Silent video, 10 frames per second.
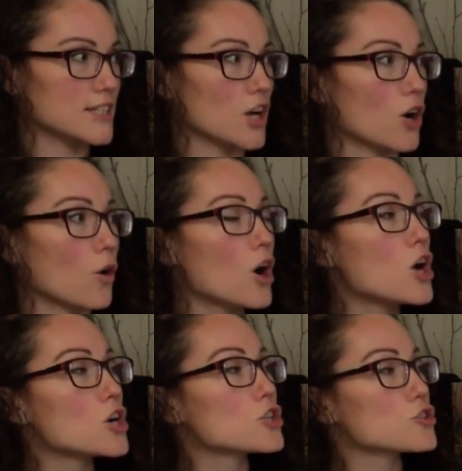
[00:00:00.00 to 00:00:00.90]
So,
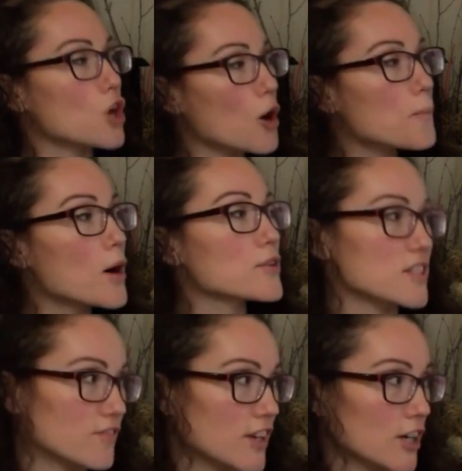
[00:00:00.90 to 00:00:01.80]

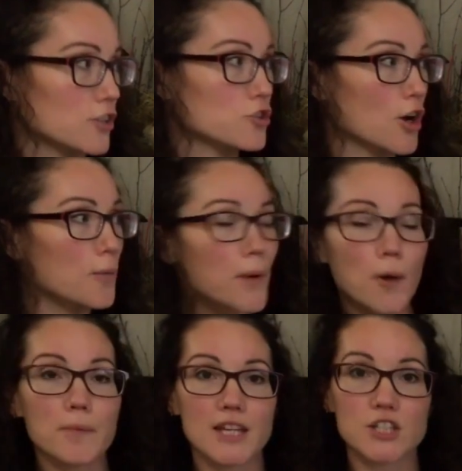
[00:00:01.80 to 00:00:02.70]
troposphere.
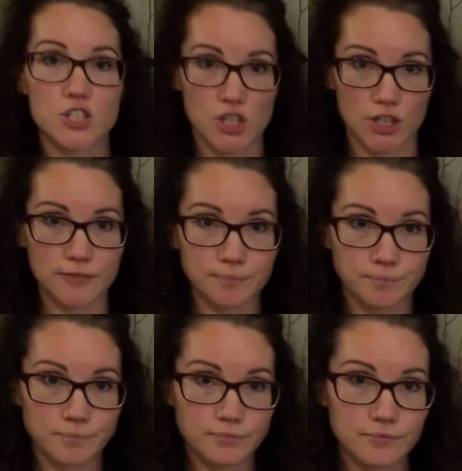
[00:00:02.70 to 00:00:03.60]
Tropo means turn.
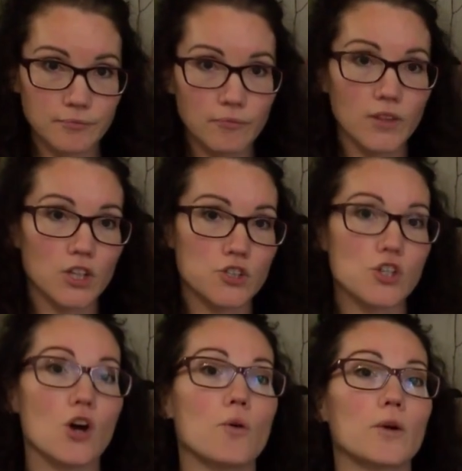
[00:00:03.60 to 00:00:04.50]

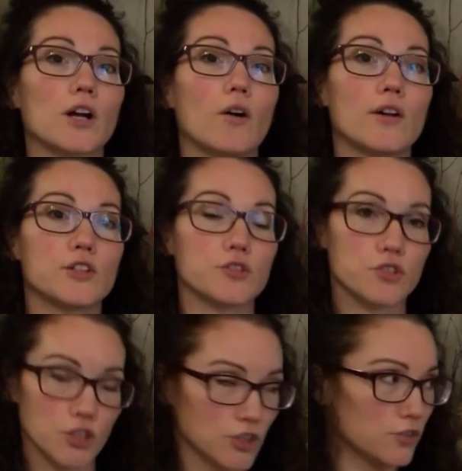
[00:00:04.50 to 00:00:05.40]
So we're going to
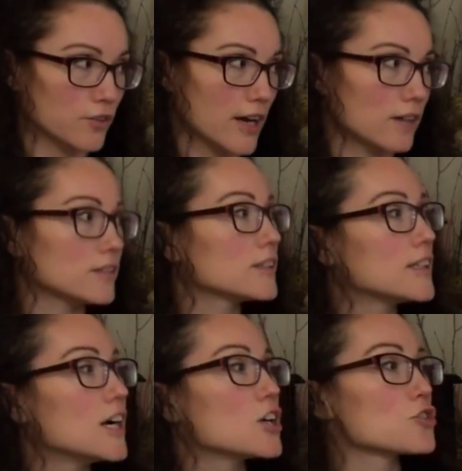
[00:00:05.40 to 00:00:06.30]
turn around.
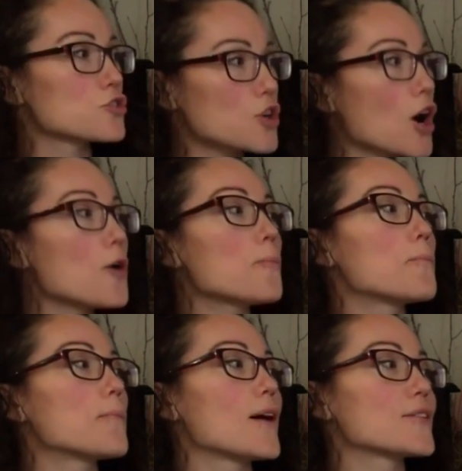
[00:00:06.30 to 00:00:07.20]

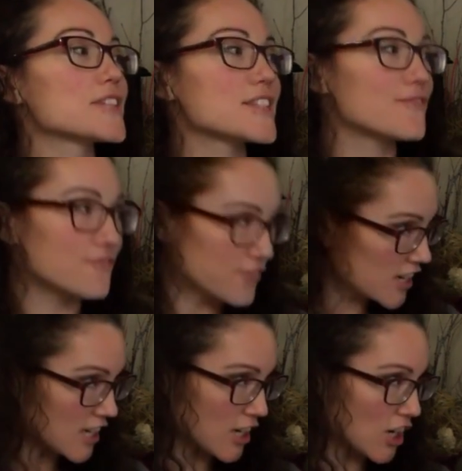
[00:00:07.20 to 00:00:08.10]

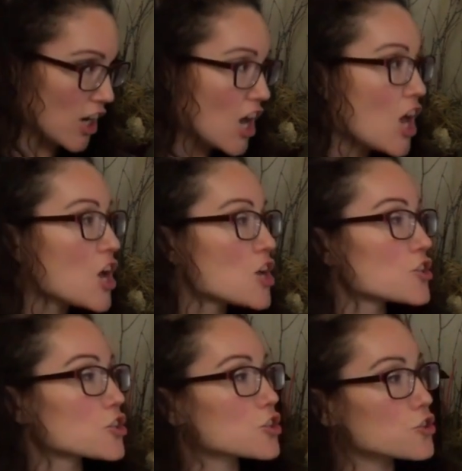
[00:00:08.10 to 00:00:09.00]
Troposphere.
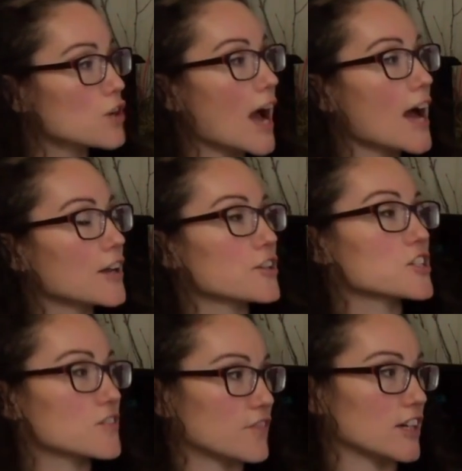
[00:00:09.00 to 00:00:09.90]

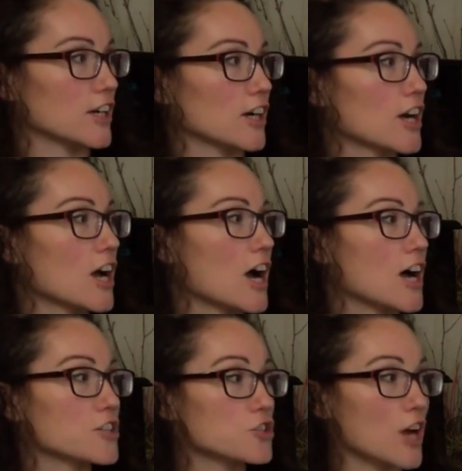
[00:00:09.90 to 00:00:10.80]
Stratosphere.
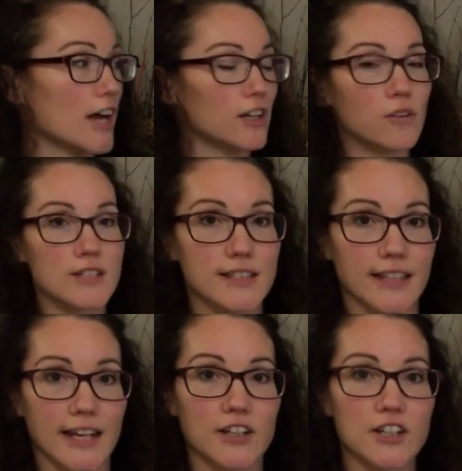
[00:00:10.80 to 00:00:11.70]
Strato
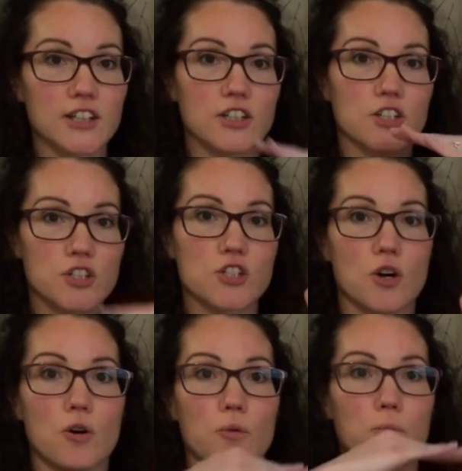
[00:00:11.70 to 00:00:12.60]
layered.
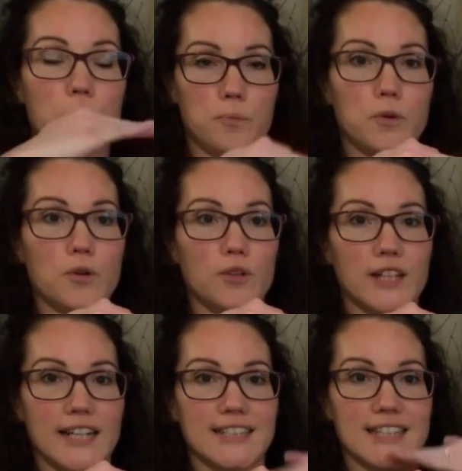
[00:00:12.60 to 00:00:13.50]
So we'll go
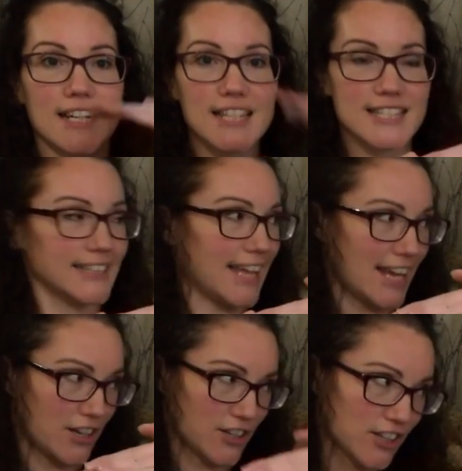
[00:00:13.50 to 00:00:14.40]
like this,
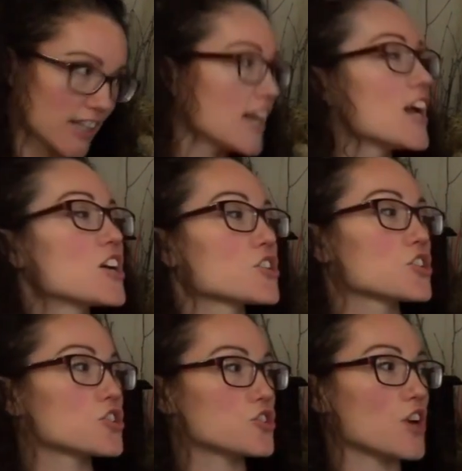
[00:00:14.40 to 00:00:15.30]
layered.
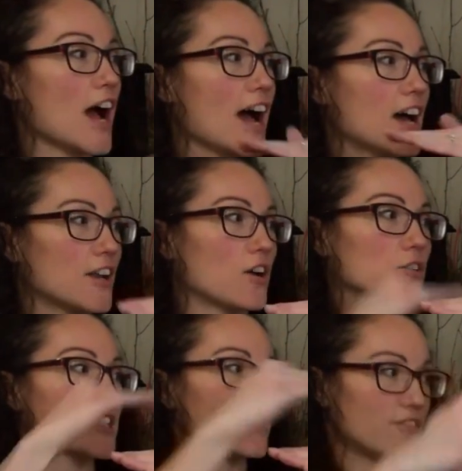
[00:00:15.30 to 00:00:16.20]

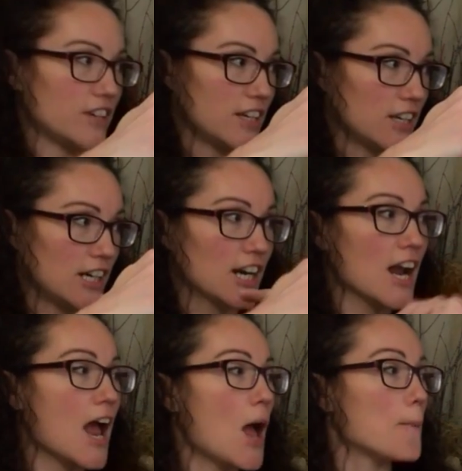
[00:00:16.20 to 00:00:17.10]
Stratosphere.
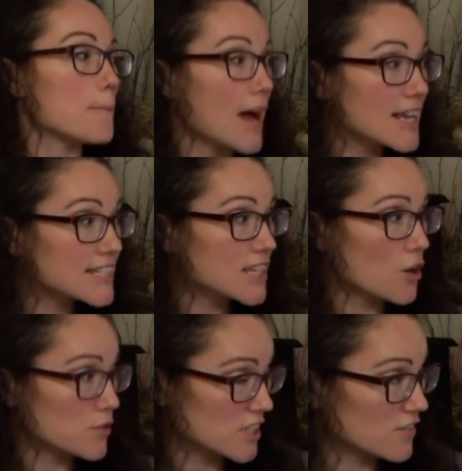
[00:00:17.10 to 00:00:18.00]

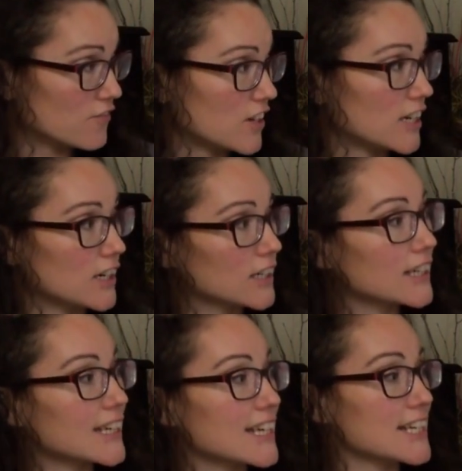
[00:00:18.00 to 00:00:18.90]
Mesosphere
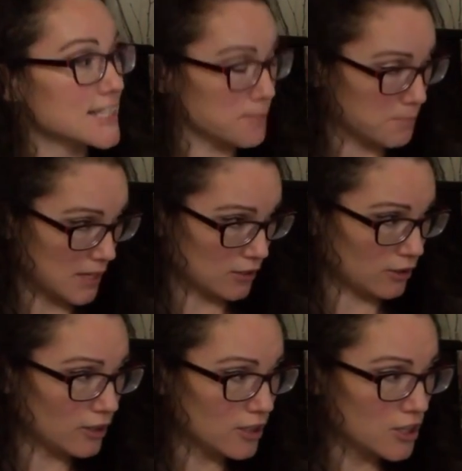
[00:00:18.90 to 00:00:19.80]
is
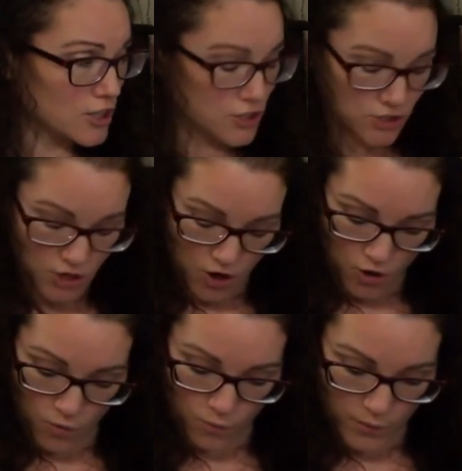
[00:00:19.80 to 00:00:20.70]
middle.
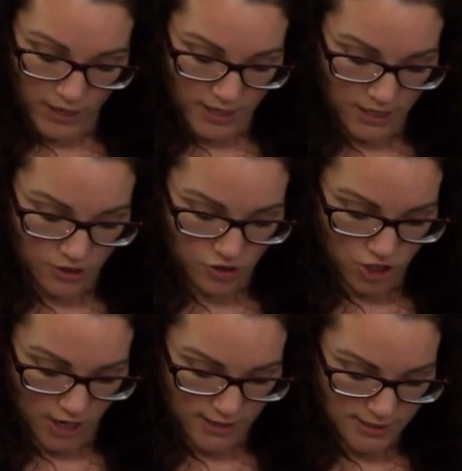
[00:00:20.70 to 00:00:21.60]
So we can
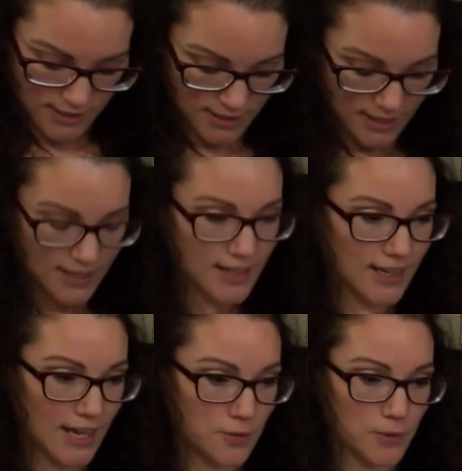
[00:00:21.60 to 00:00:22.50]
just
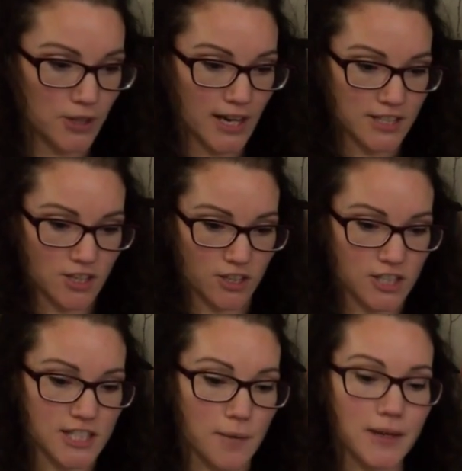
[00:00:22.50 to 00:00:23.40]
kind of put our hands on our
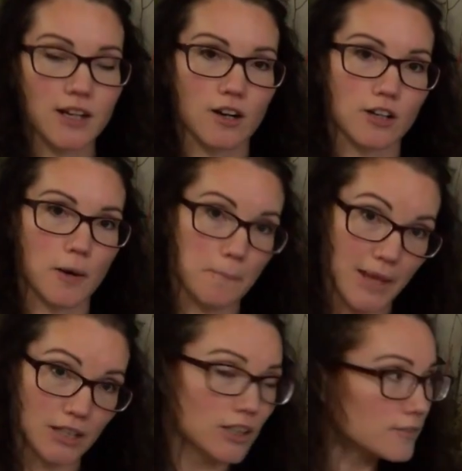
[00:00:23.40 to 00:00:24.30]
stomach, on our
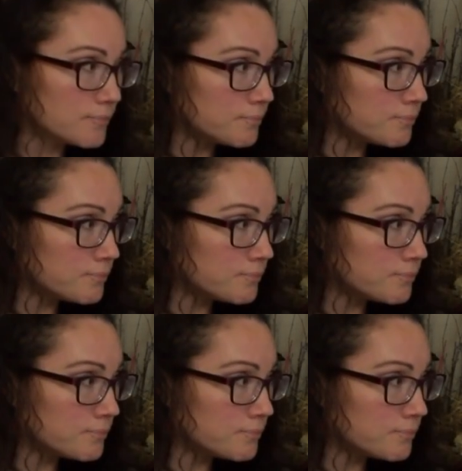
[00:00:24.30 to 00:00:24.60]
middle.